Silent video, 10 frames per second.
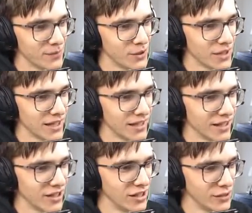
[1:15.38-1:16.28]
You get
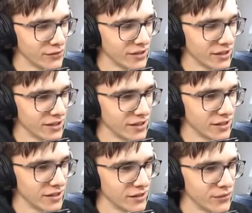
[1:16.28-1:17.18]
like half the,
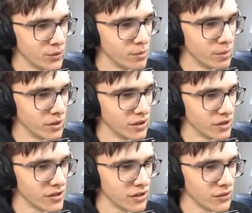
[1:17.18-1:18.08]
the, the food
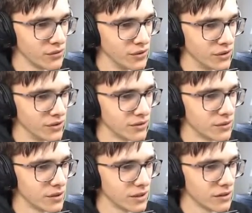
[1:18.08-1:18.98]
points if you don't
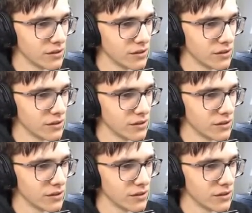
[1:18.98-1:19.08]
cook it.